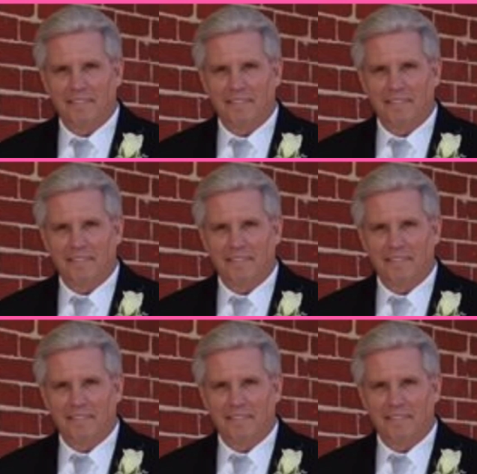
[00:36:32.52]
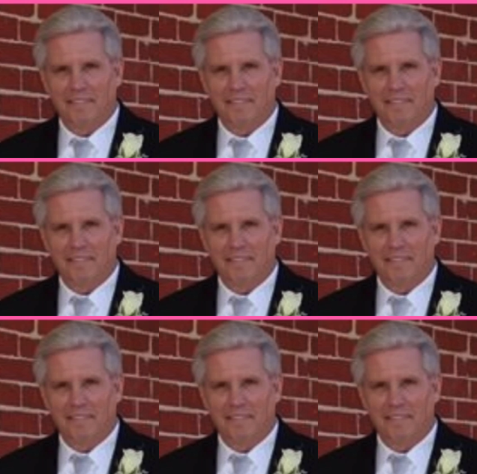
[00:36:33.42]

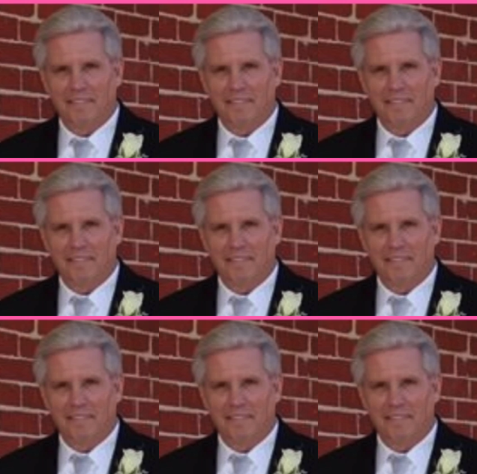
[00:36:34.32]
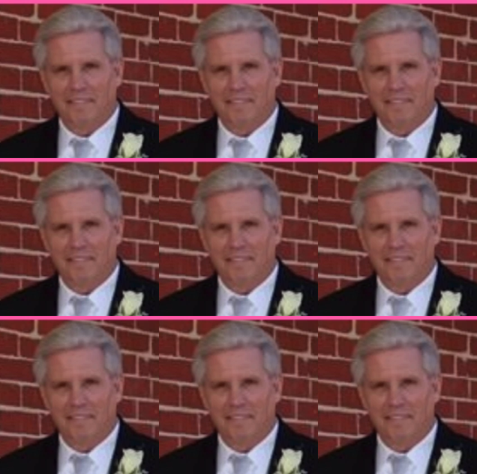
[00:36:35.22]
The face doesn't move, so there is nothing to read.